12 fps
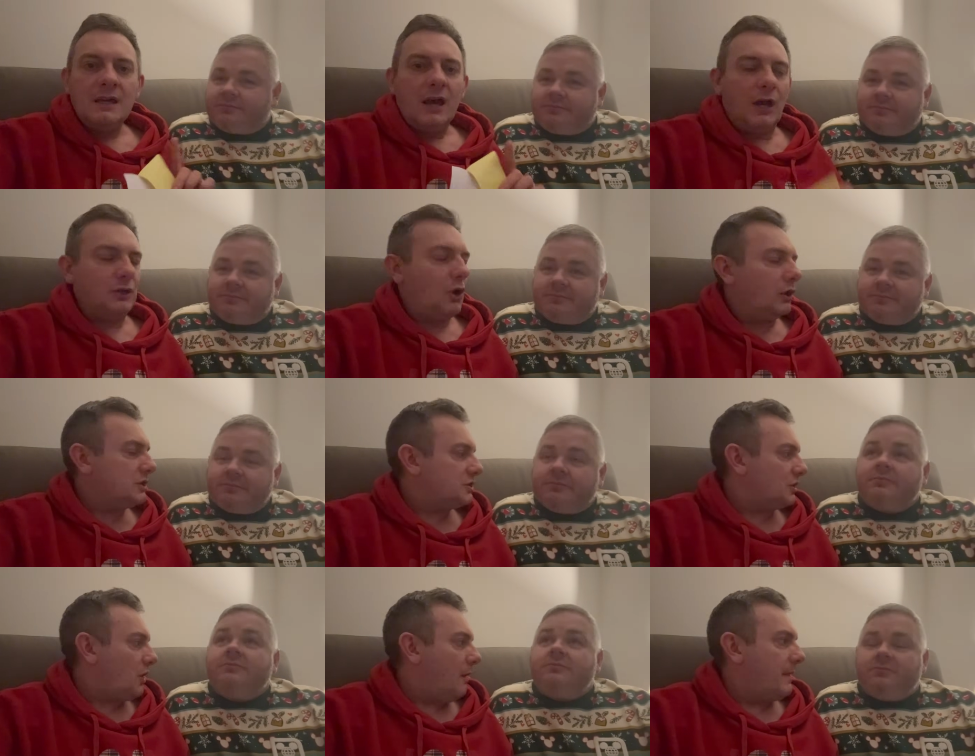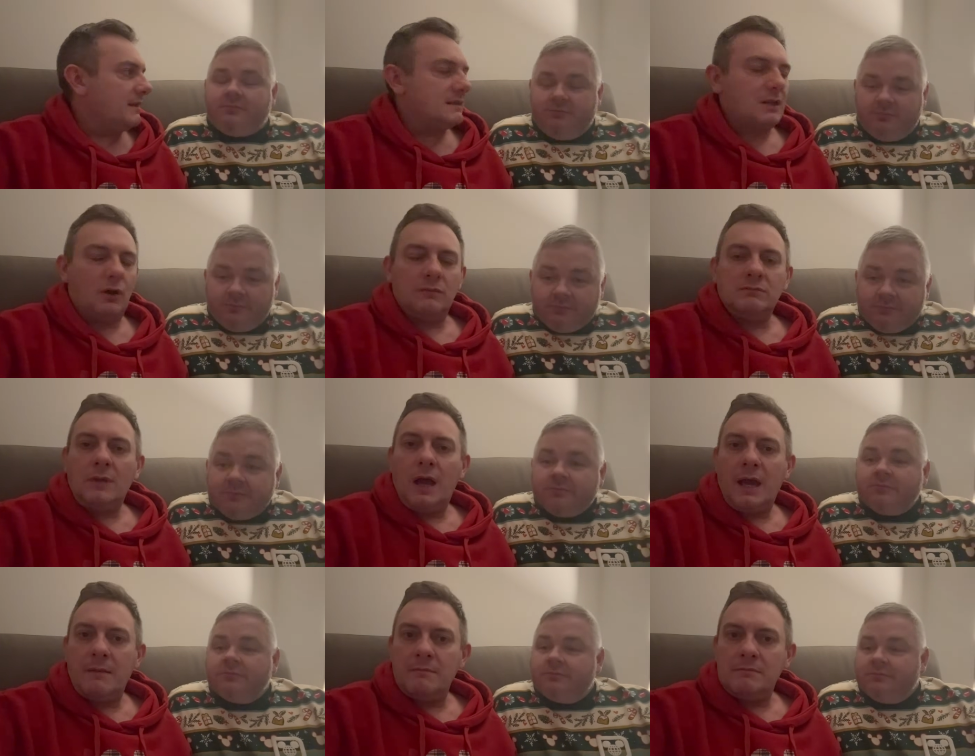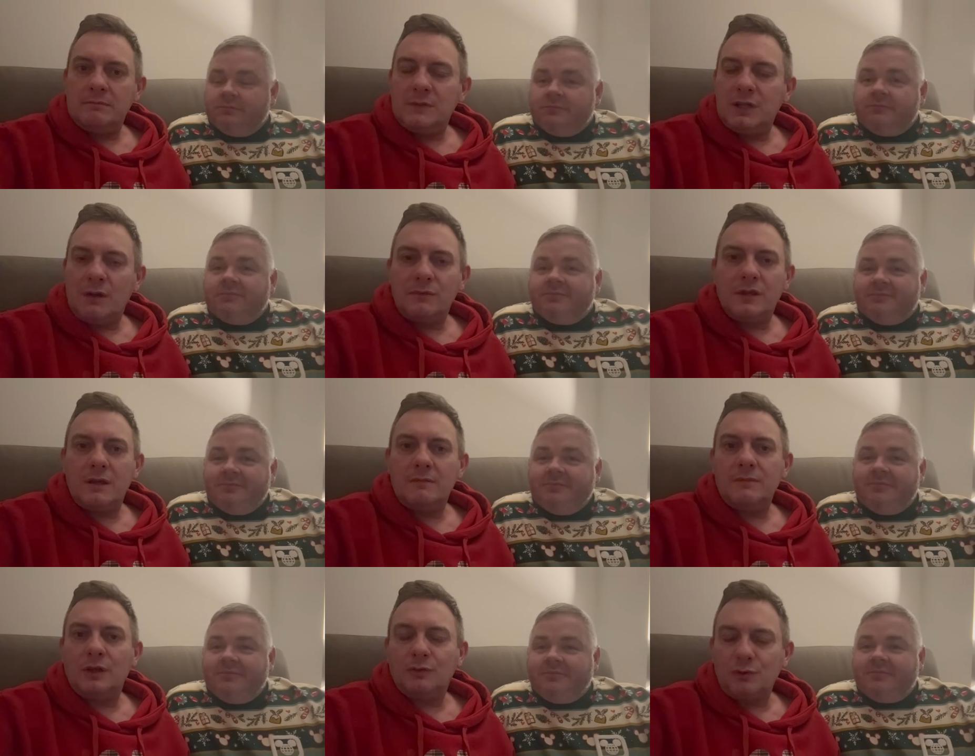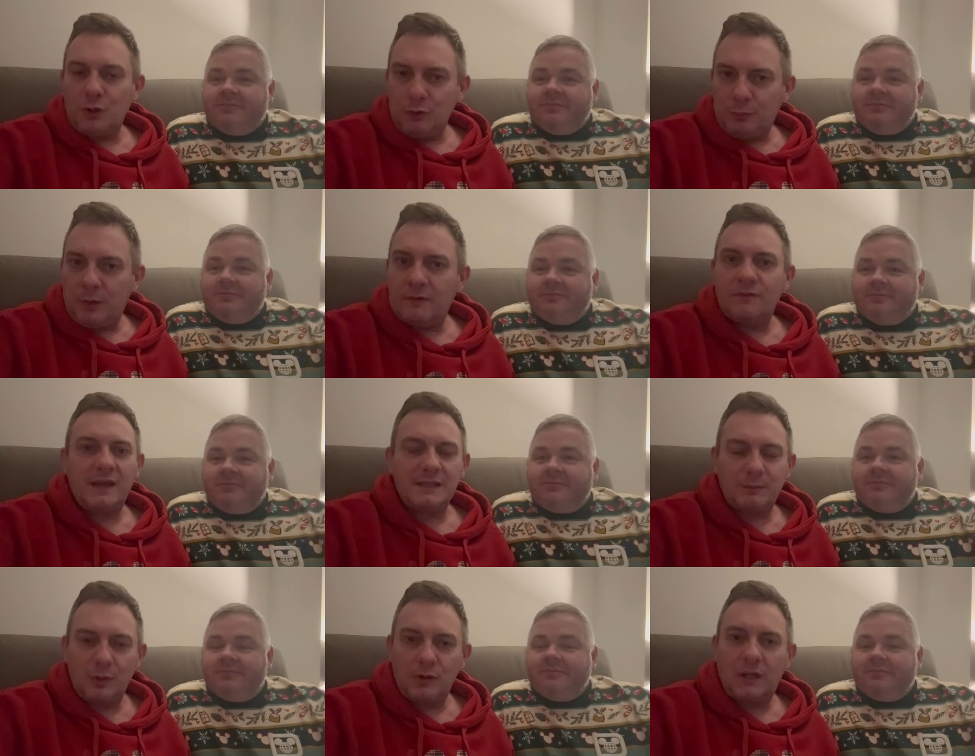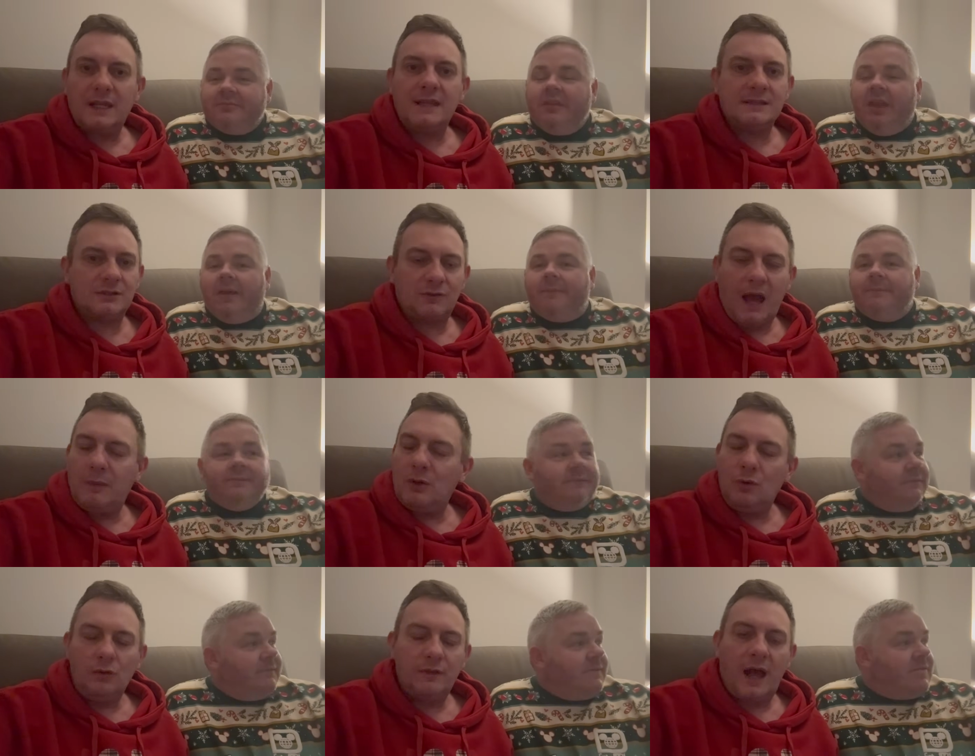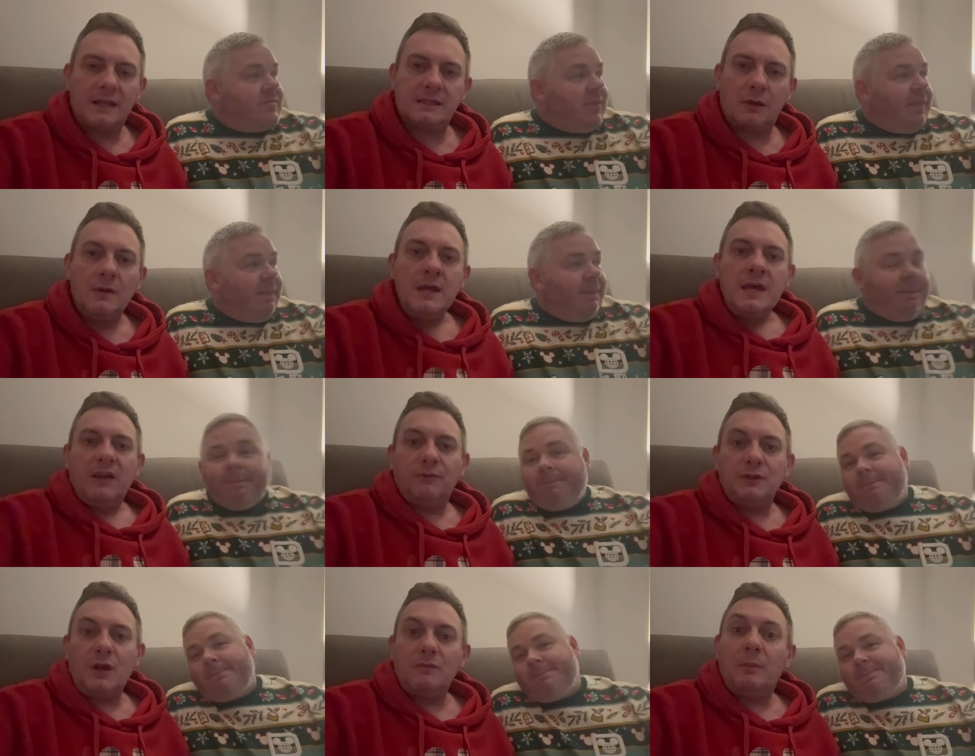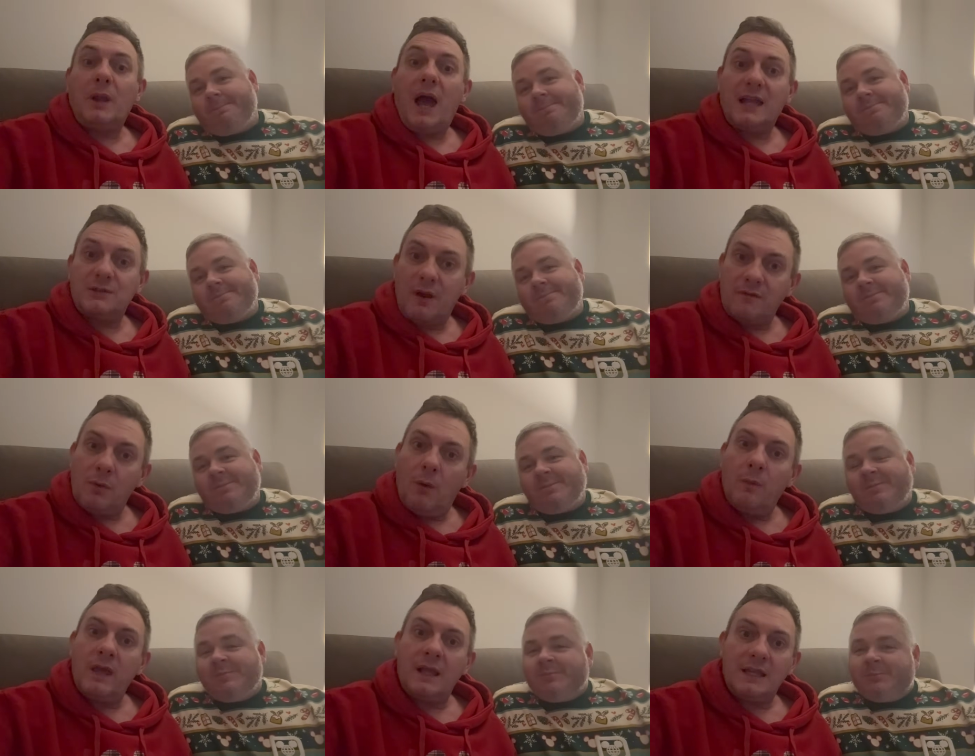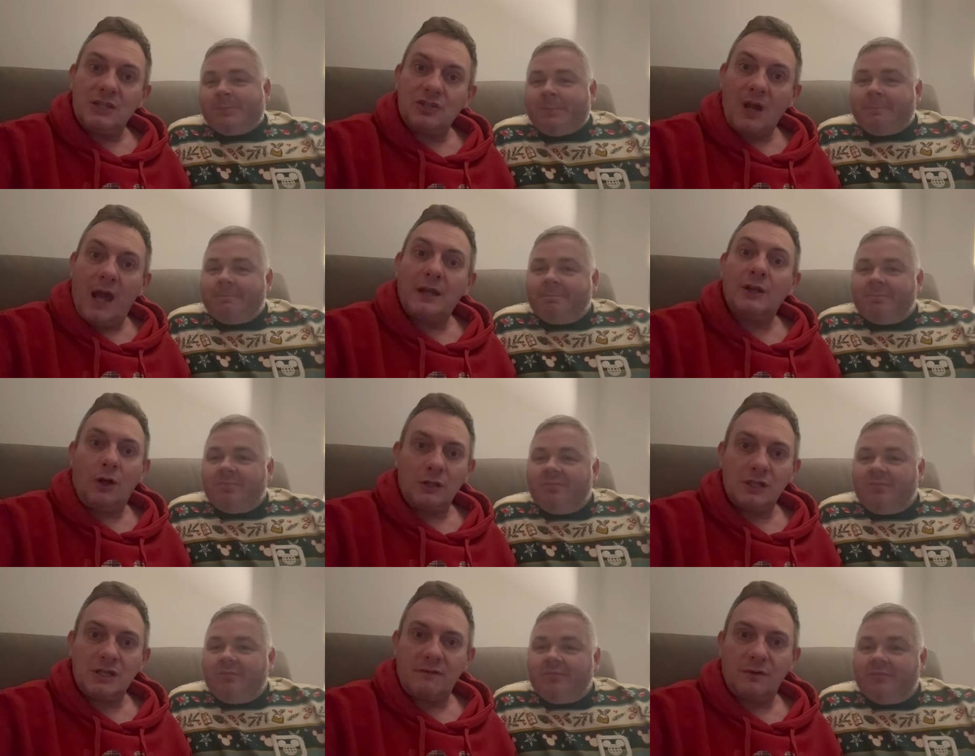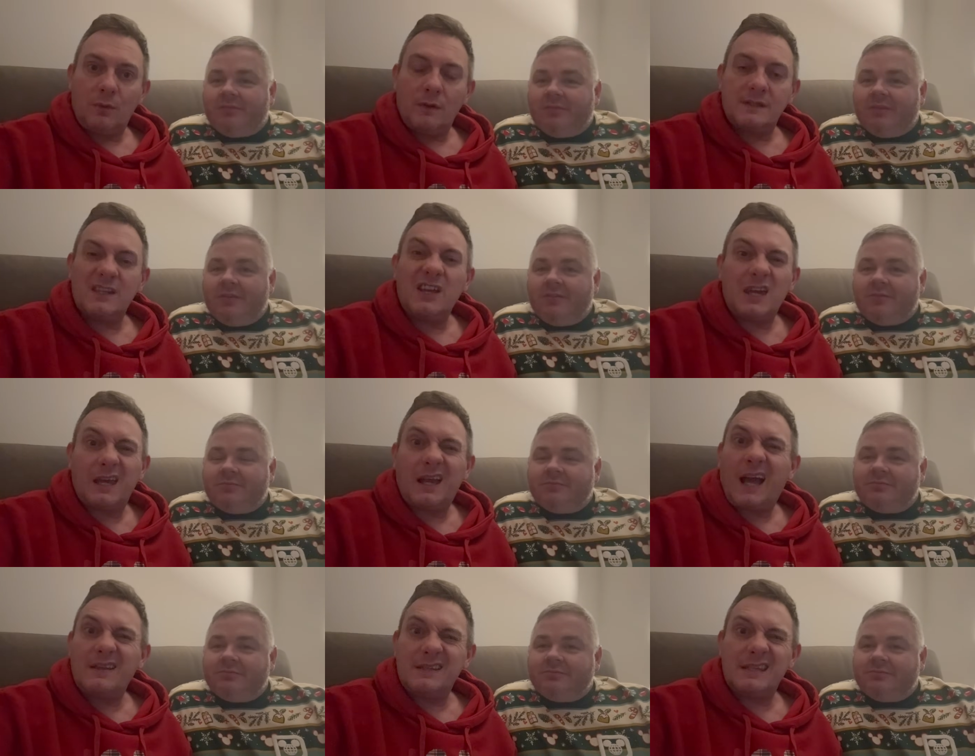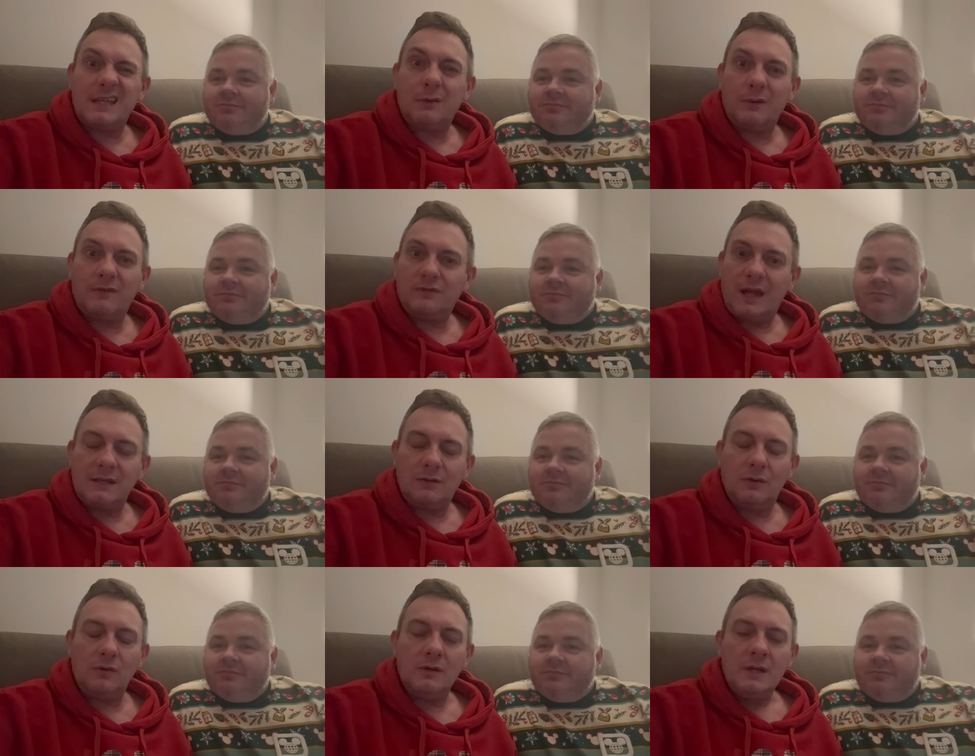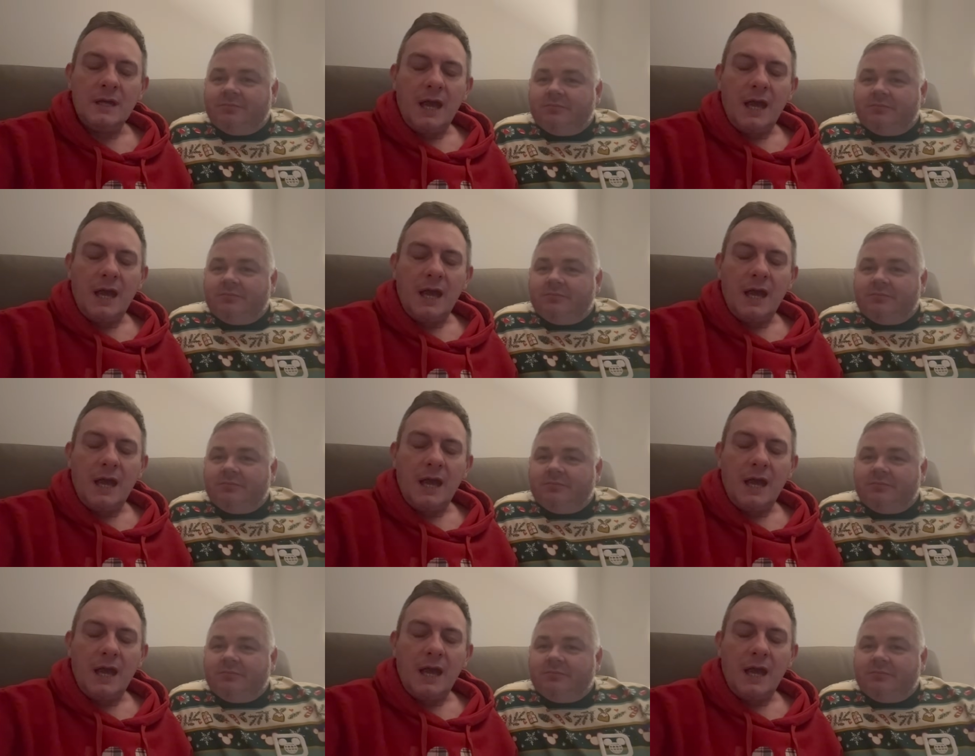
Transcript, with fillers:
Speaker 1: acknowledge the comments on, um, you know, the, the group and Facebook and Instagram yeah. and all that. So if we don't reply to everyone, we at least try and acknowledge everyone so that you can kind of see that we've read it all.